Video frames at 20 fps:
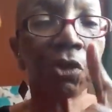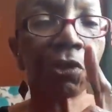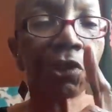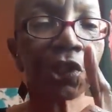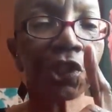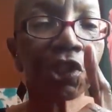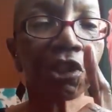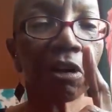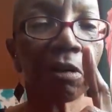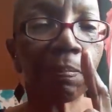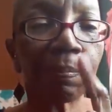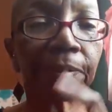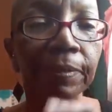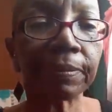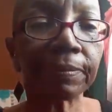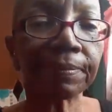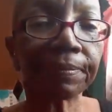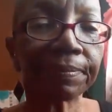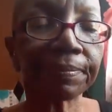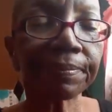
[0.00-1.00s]
Don't
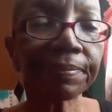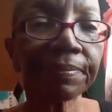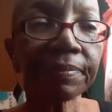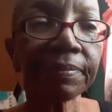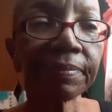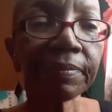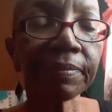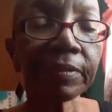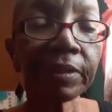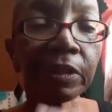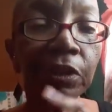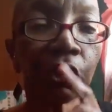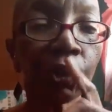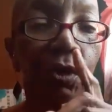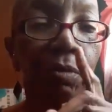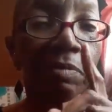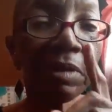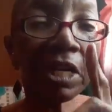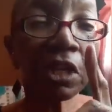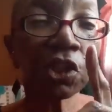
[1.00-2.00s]
stop.
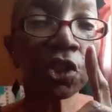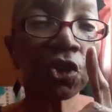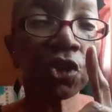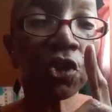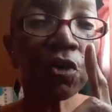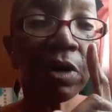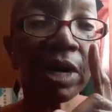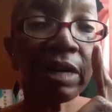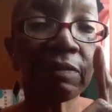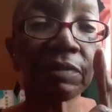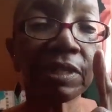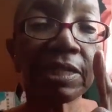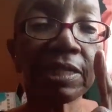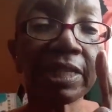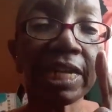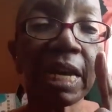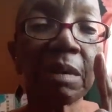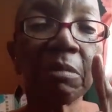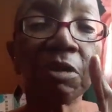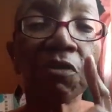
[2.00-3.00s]
So make sure you
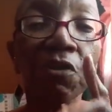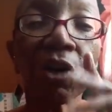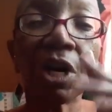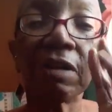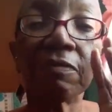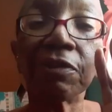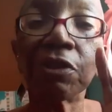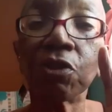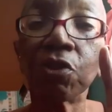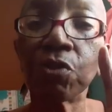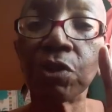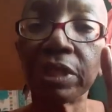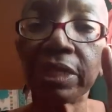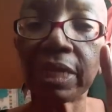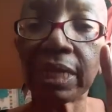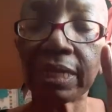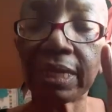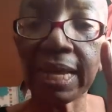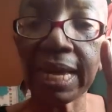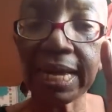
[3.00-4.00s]
have the time. If you have to do
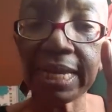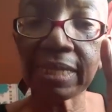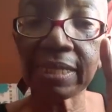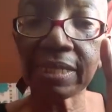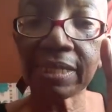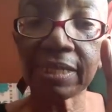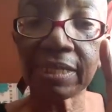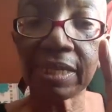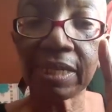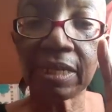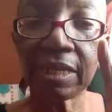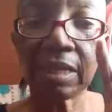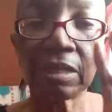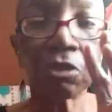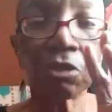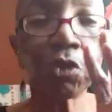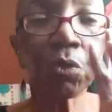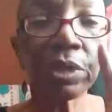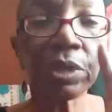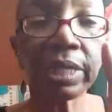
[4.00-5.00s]
it at night,
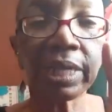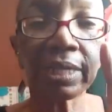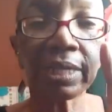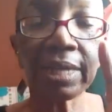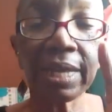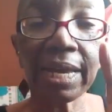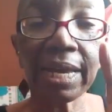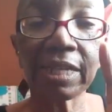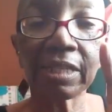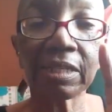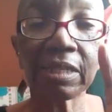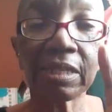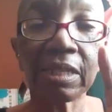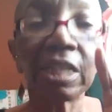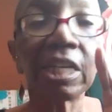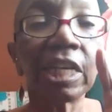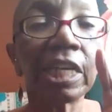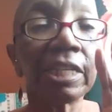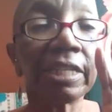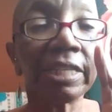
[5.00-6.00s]
do it at
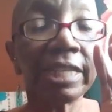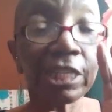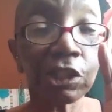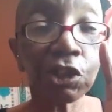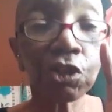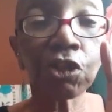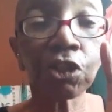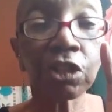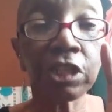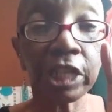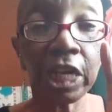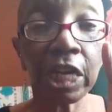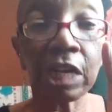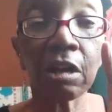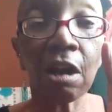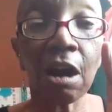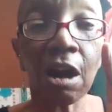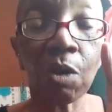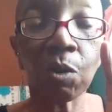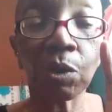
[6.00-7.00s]
night. This could
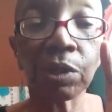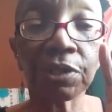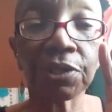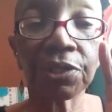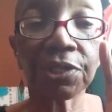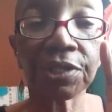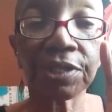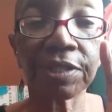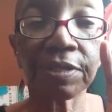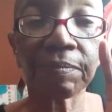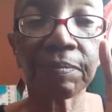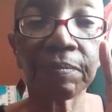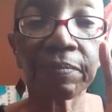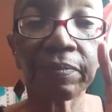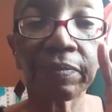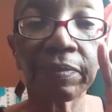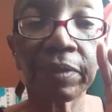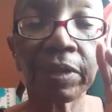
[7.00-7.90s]
take hours.